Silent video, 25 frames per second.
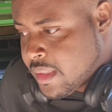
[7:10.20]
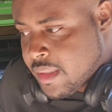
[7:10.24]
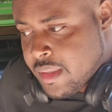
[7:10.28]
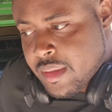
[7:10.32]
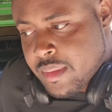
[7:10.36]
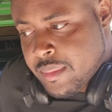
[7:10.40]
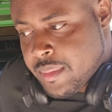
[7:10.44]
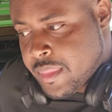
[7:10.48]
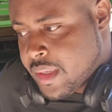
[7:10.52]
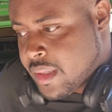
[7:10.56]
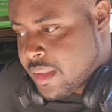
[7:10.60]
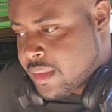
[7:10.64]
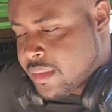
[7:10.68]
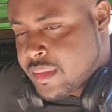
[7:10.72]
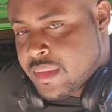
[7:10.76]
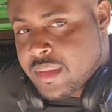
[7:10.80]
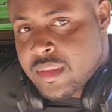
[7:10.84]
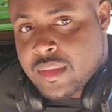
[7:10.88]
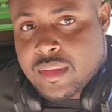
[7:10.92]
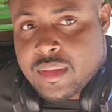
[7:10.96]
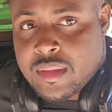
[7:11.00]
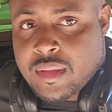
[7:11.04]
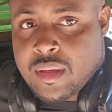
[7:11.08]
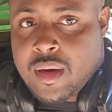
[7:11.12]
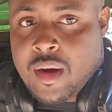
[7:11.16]
But
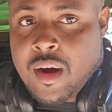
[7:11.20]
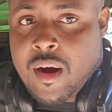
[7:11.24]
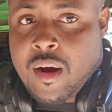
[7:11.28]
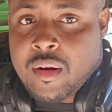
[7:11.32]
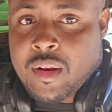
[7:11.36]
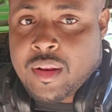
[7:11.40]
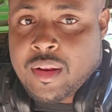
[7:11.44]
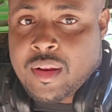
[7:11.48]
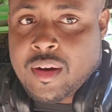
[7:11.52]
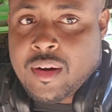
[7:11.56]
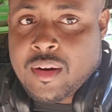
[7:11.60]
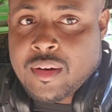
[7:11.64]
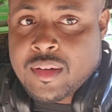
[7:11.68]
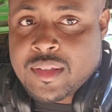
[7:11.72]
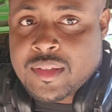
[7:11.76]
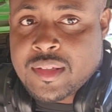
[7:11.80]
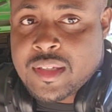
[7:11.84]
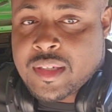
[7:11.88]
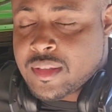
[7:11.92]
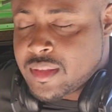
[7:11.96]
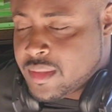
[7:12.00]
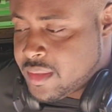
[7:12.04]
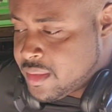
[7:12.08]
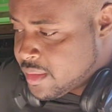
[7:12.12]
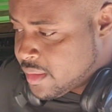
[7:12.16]
all in all, it's
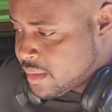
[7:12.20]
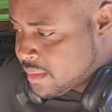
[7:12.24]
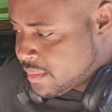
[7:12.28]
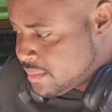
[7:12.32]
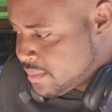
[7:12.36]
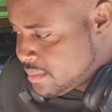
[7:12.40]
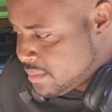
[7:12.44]
still good.